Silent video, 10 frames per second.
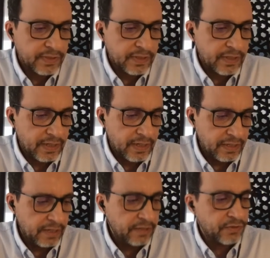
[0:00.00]
and
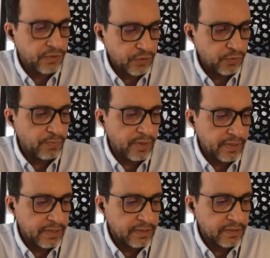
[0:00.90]
enter new
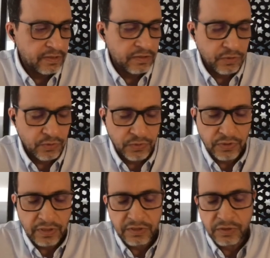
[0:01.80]
market,
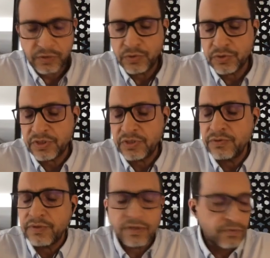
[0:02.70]
introduce new
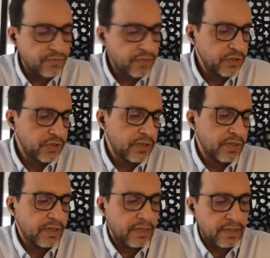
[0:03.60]

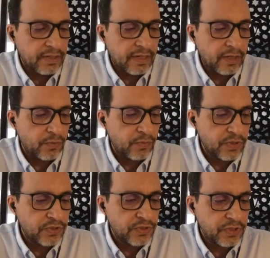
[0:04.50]
innovation in
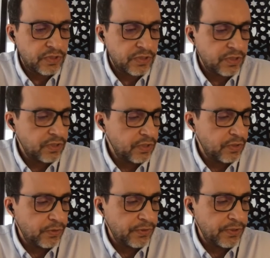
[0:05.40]
language, teaching, and
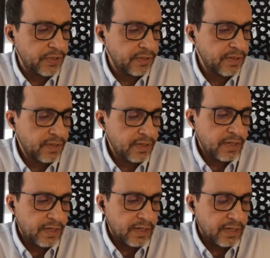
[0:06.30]
learning.
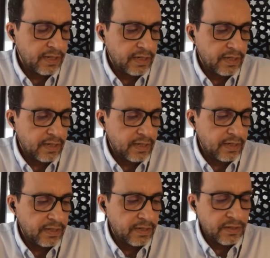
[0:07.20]
And
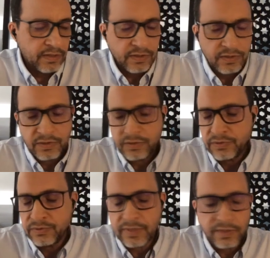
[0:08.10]
in
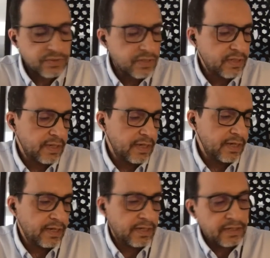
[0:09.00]

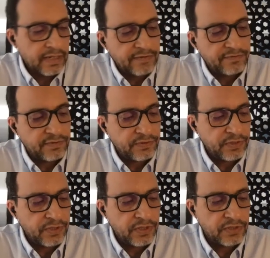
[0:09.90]
2009, after
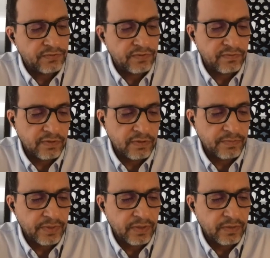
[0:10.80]
years of
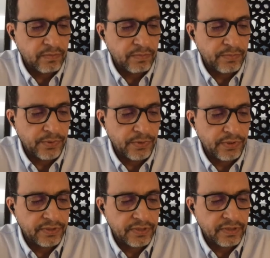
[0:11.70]
development,
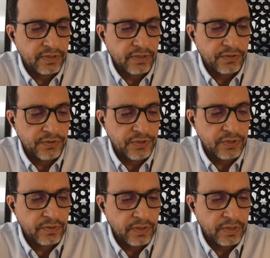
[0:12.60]
Burlington launched
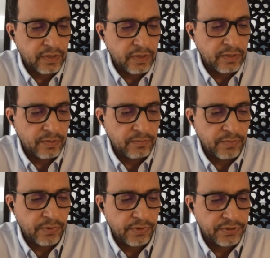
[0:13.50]
the
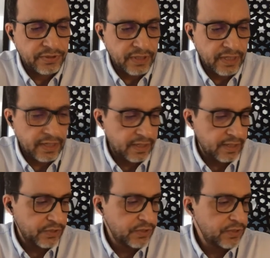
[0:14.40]
Burlington
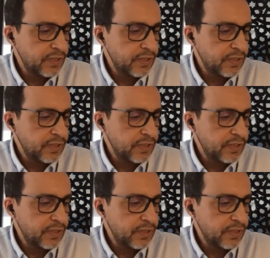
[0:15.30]
English,